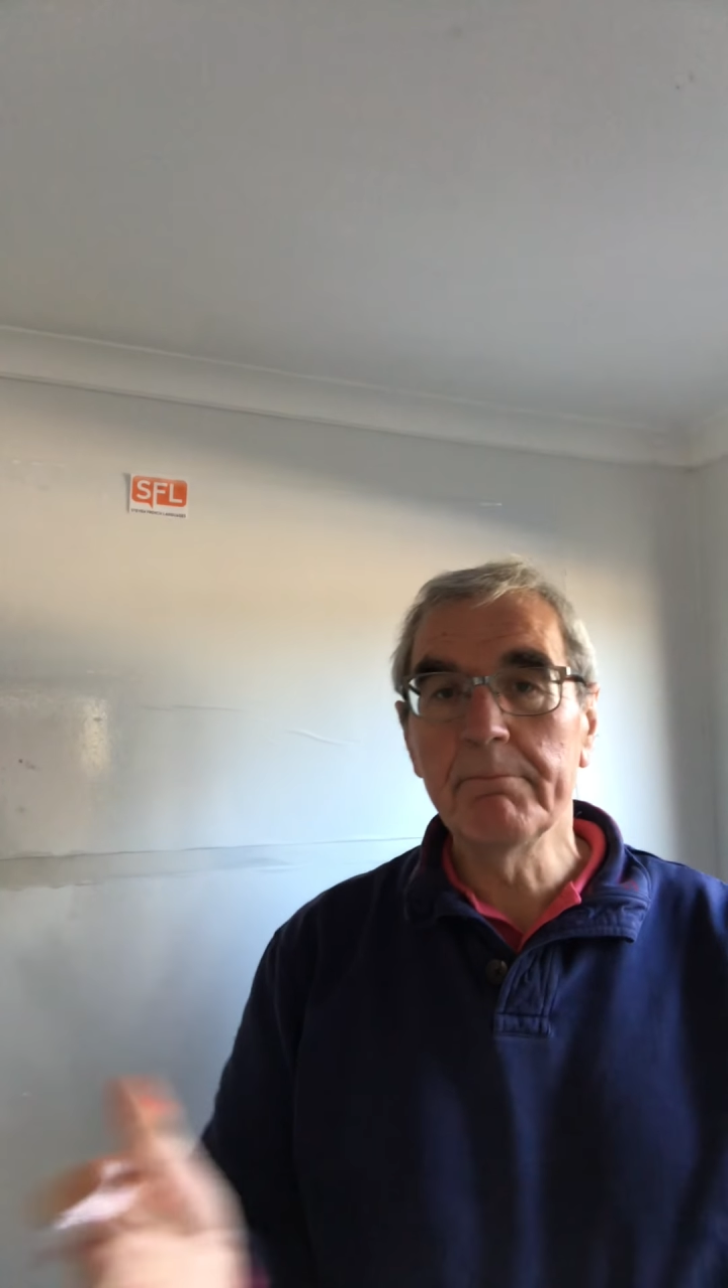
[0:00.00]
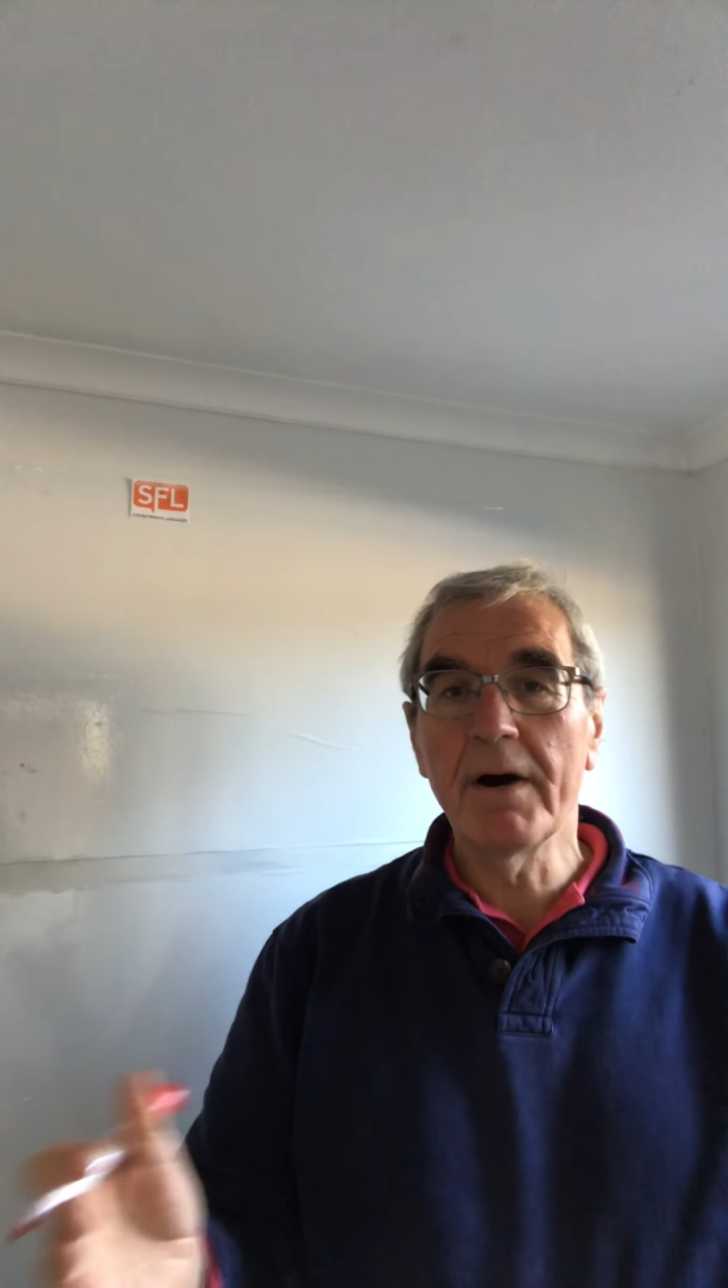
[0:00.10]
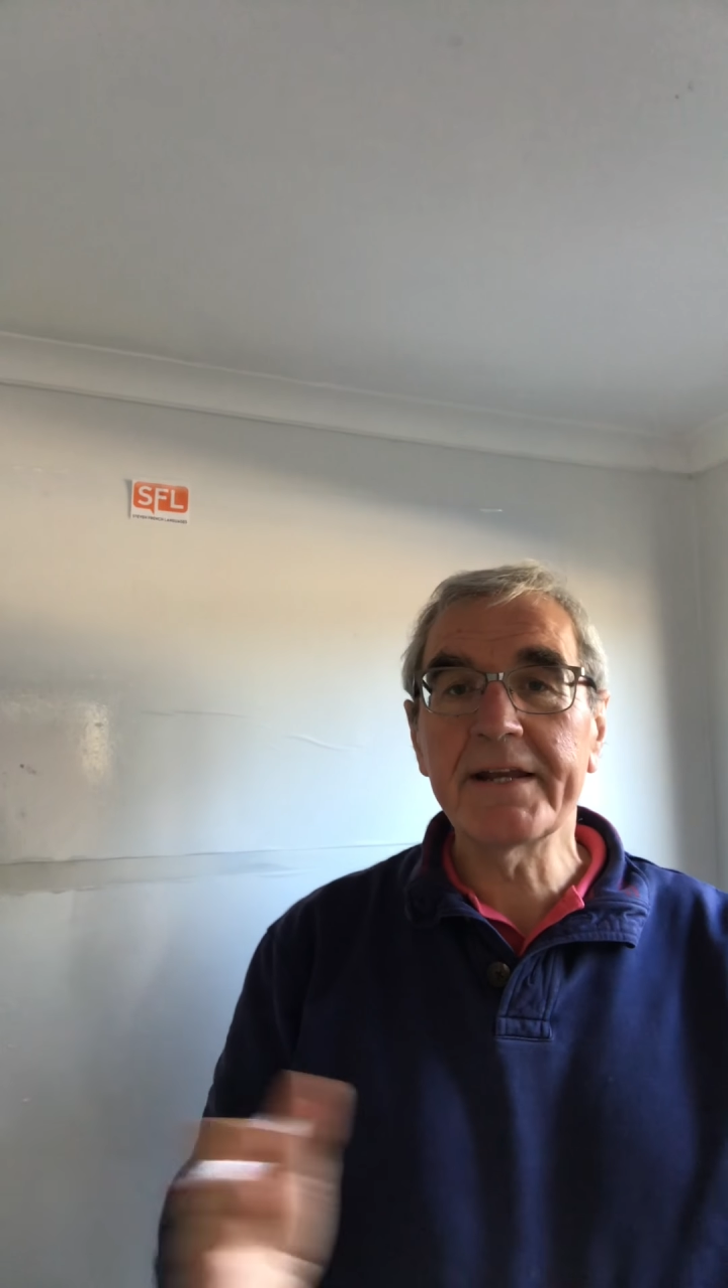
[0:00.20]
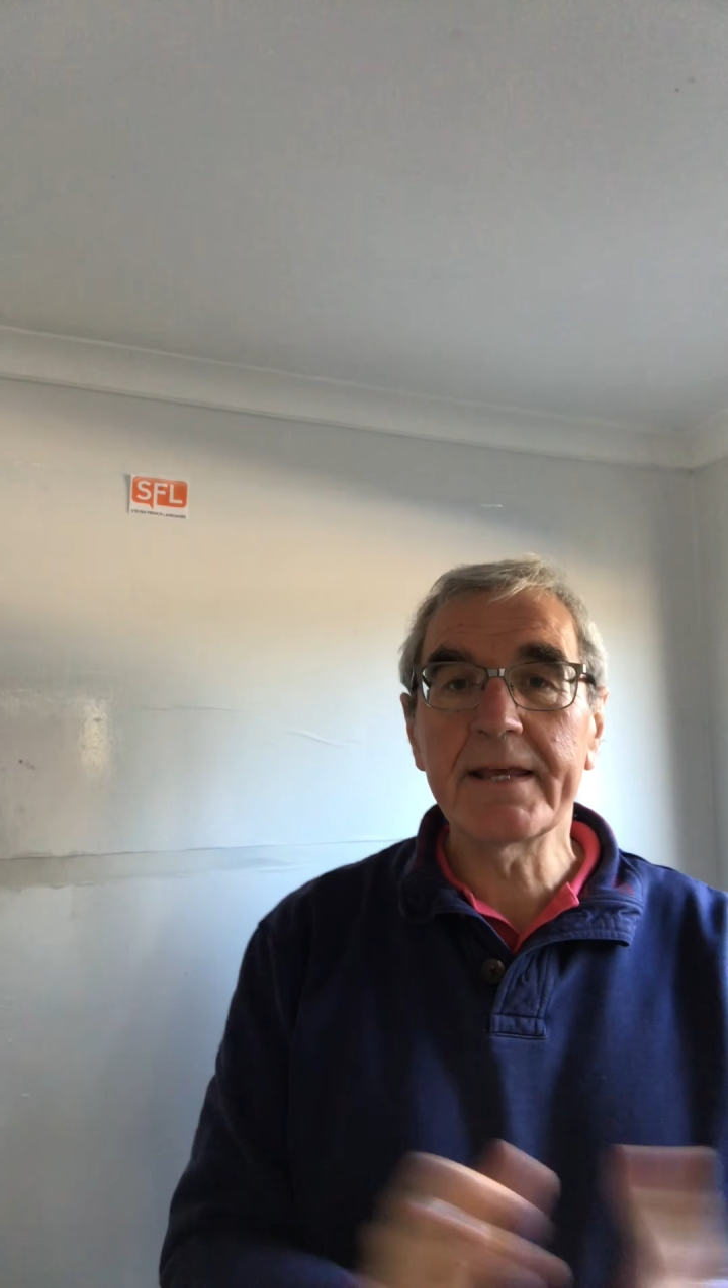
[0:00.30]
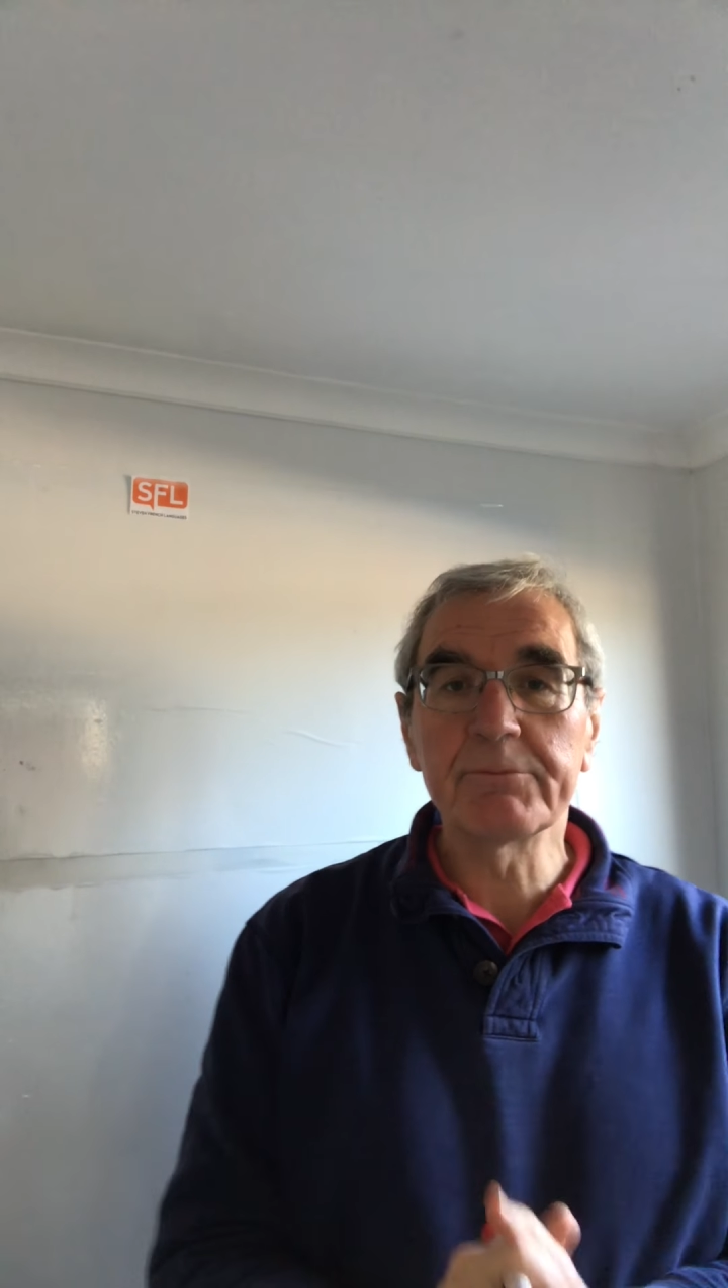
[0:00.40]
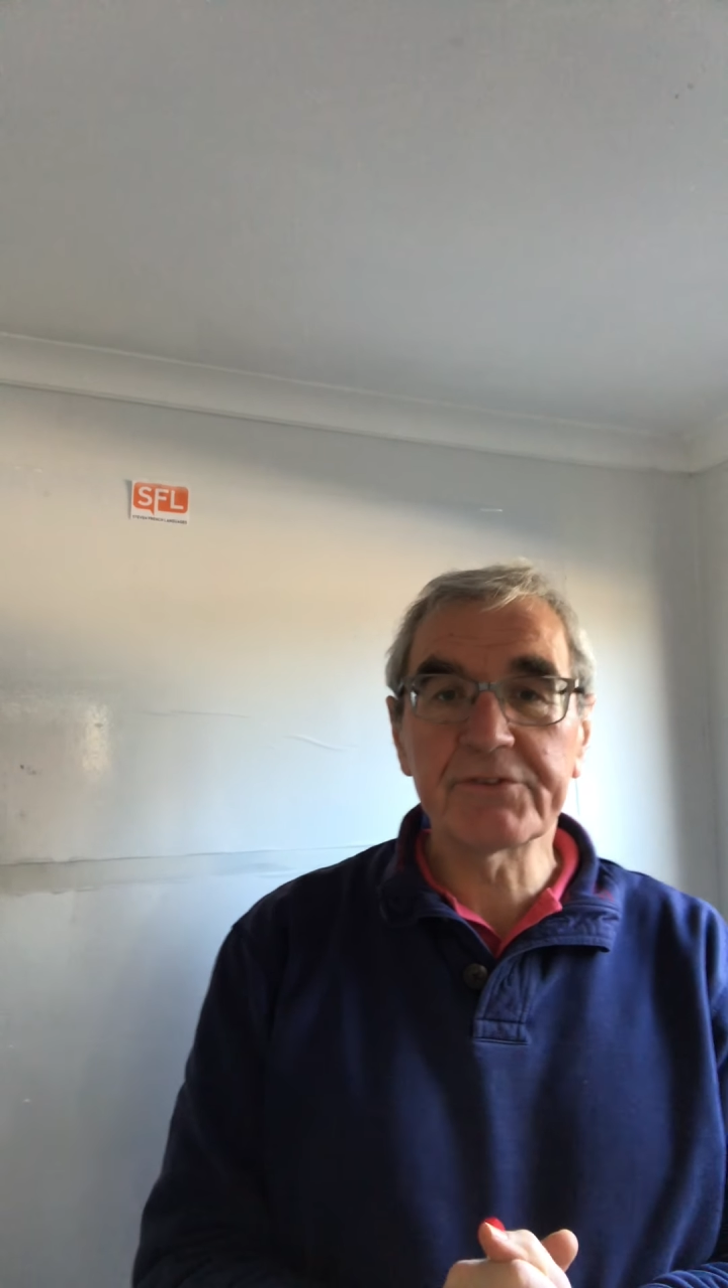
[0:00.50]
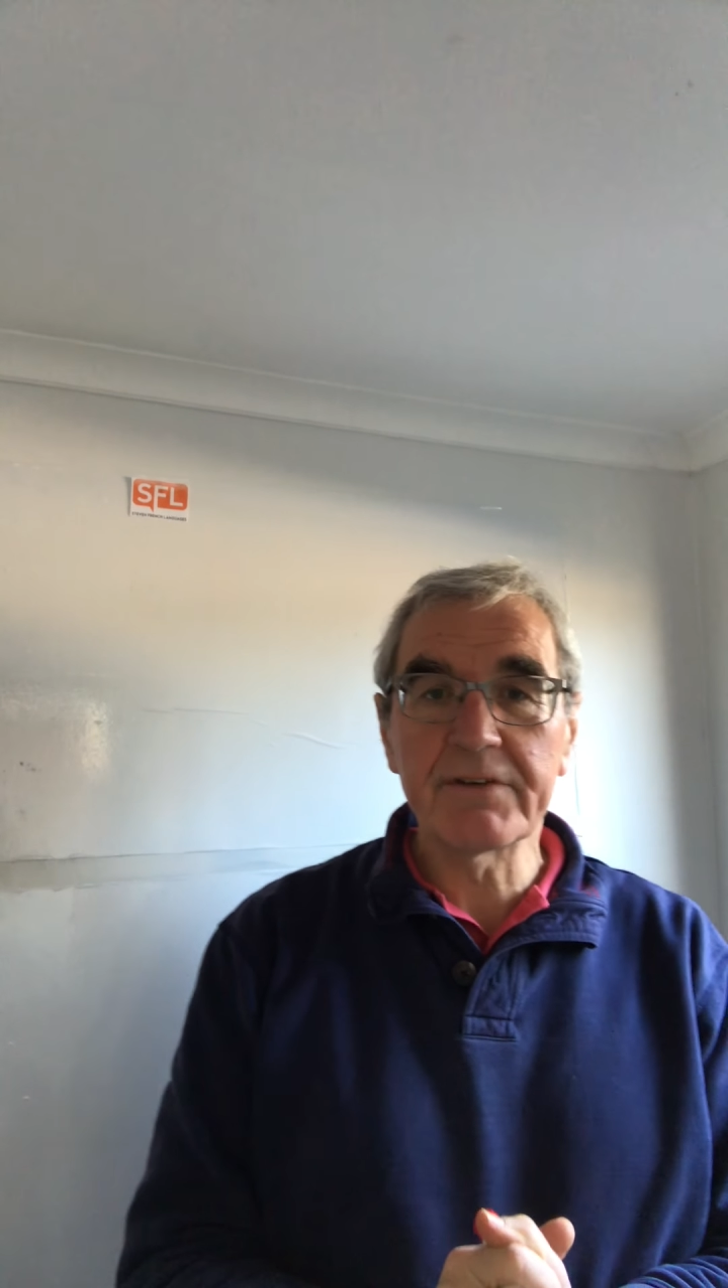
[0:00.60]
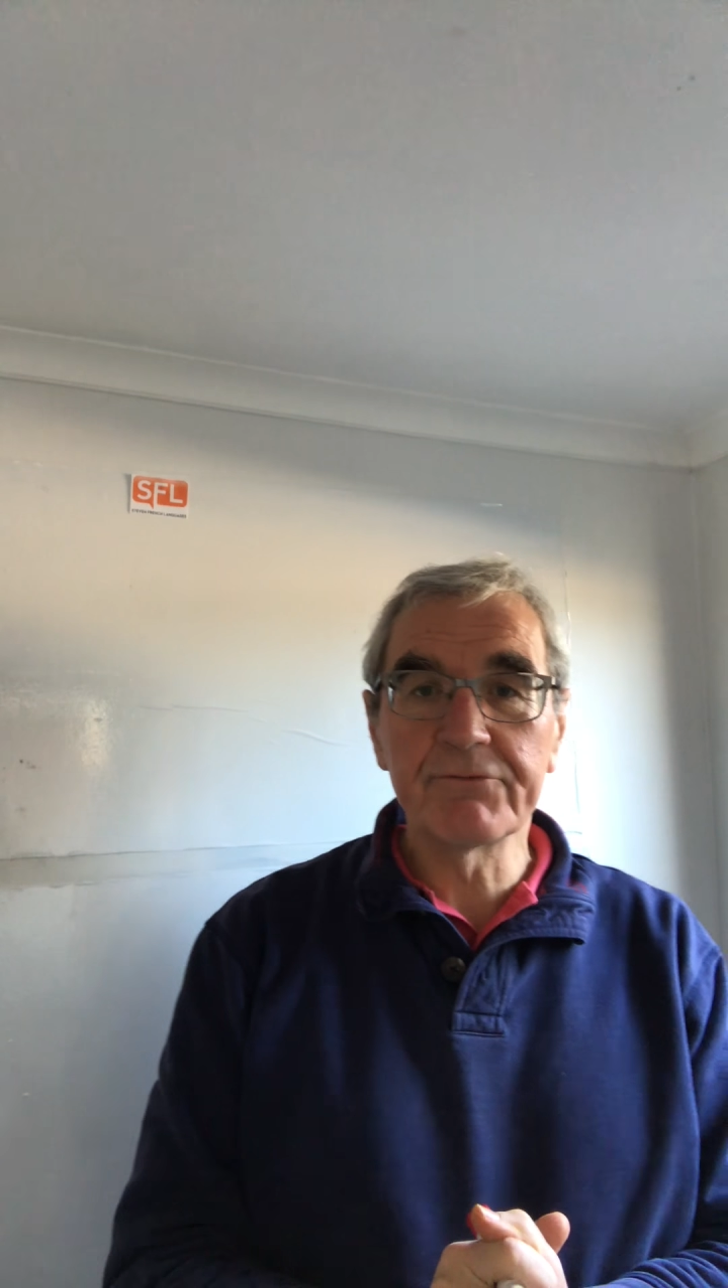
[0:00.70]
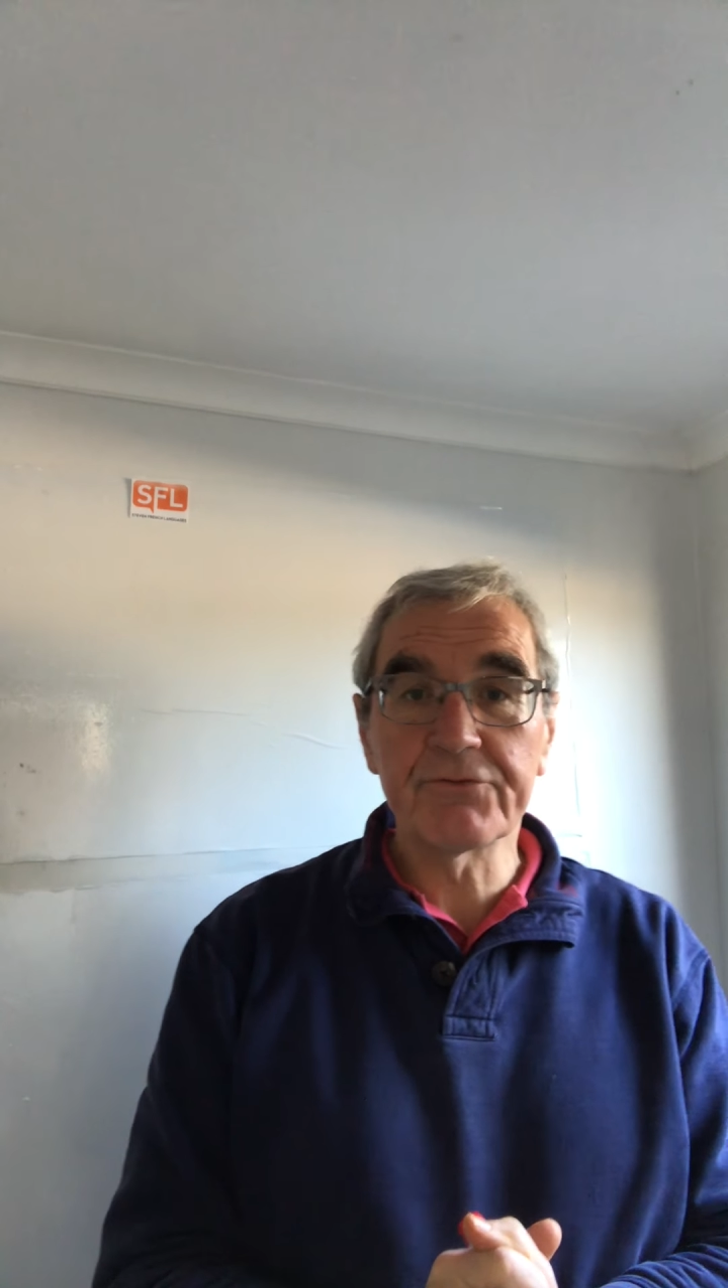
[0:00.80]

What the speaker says: my name's Stephen